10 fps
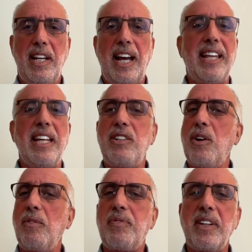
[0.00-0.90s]
And then
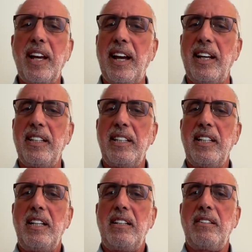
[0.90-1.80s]
don't forget
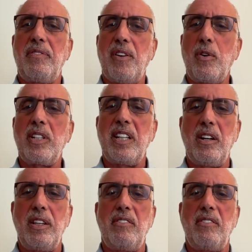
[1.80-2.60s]
to focus in on the